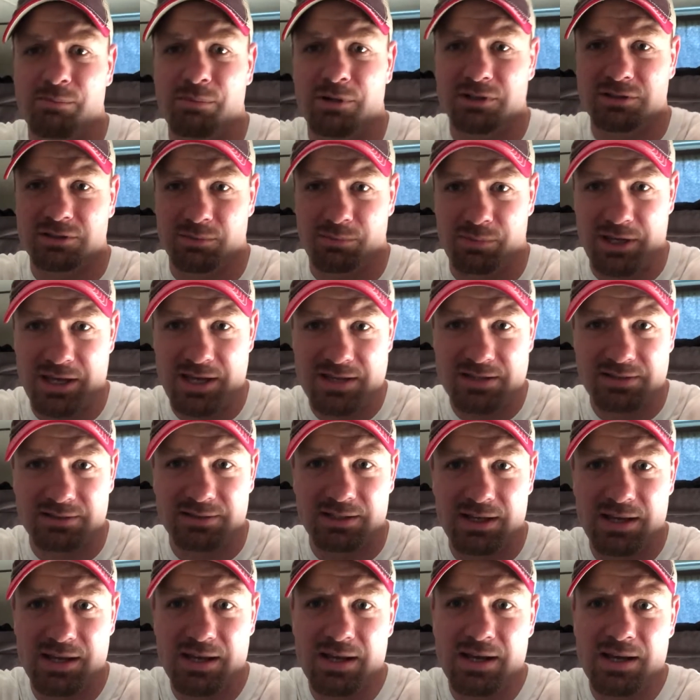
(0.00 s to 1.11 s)
bucks a piece.
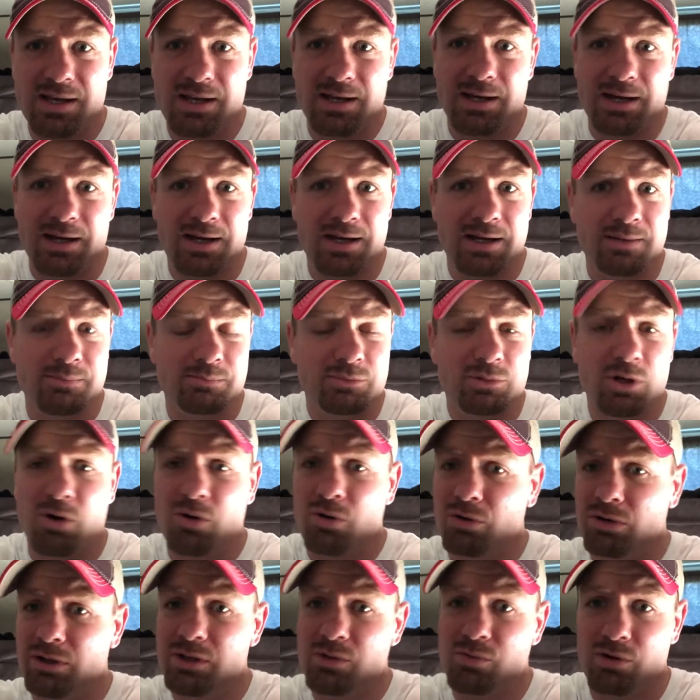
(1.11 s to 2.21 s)

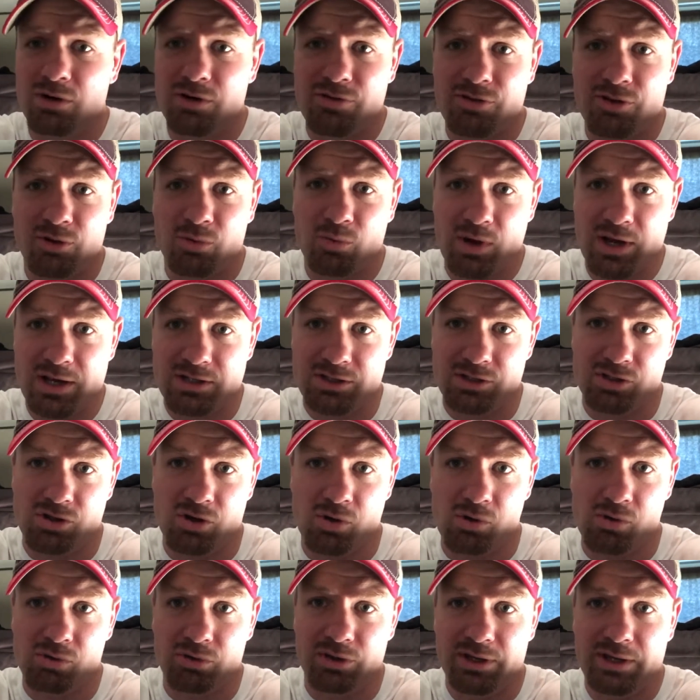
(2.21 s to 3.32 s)
Totally worth their weight in
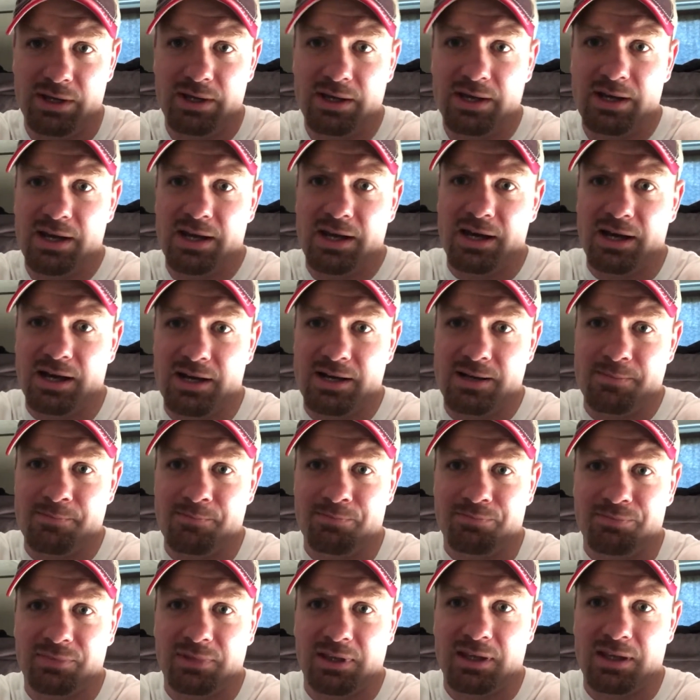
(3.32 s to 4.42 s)
gold.
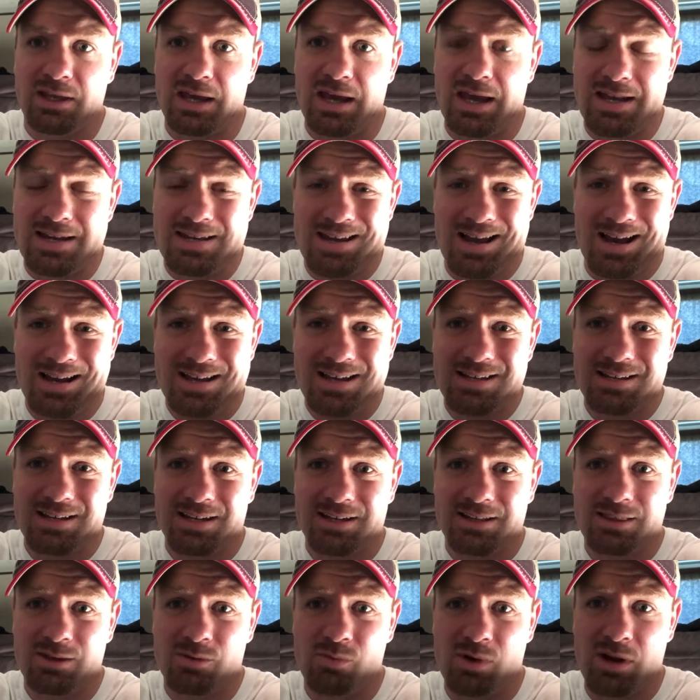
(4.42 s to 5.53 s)
At night,
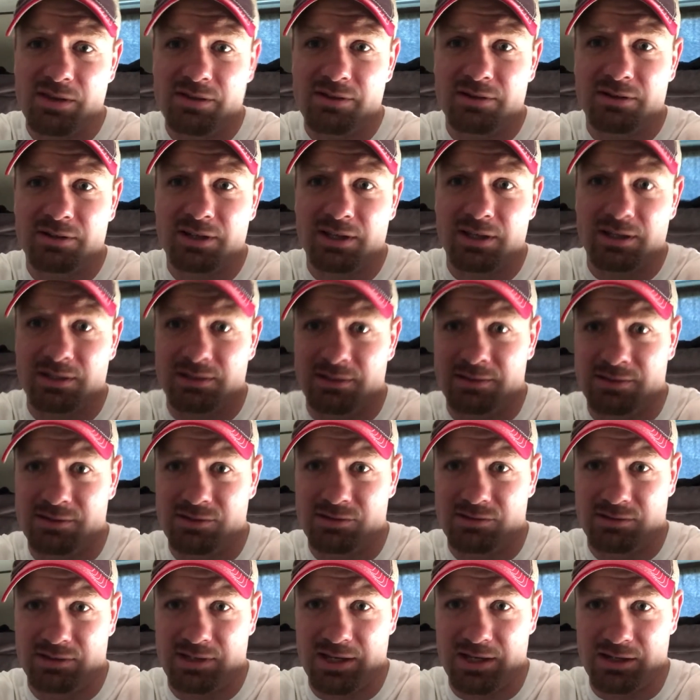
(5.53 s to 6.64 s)
the weather can
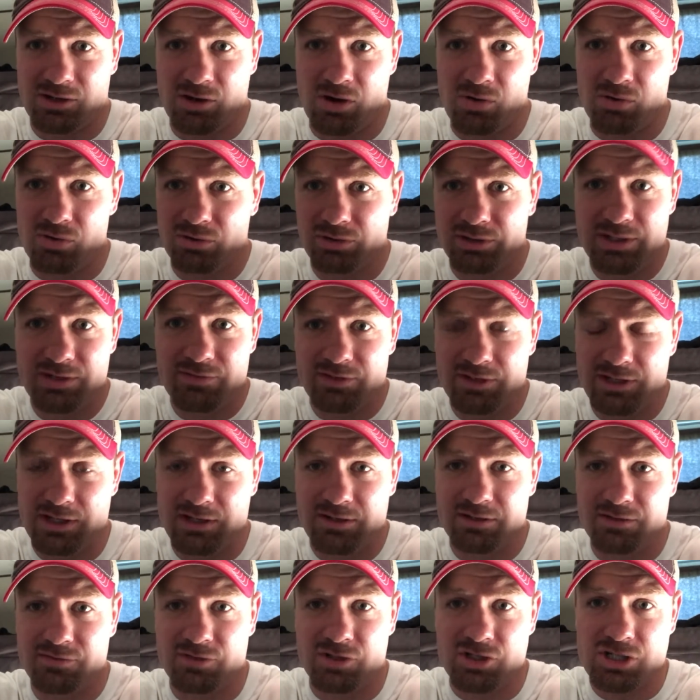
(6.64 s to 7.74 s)
get cold, even
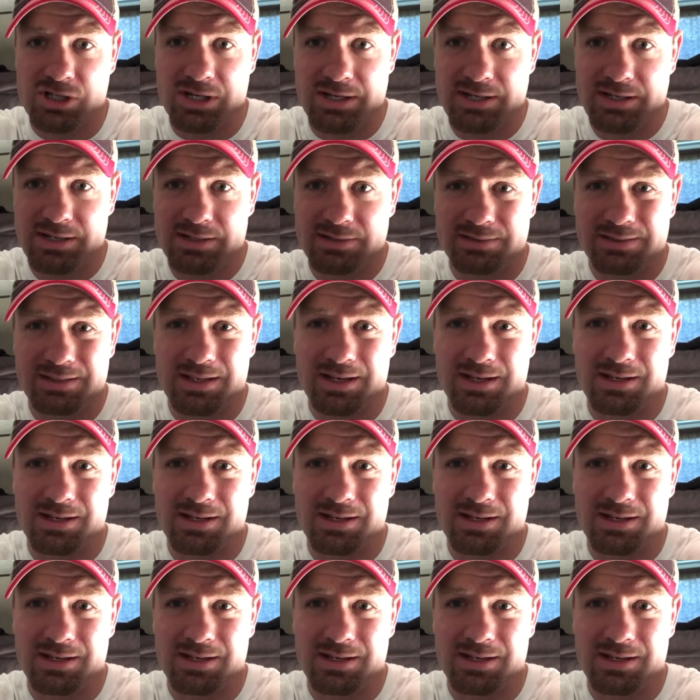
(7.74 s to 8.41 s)
here in Virginia.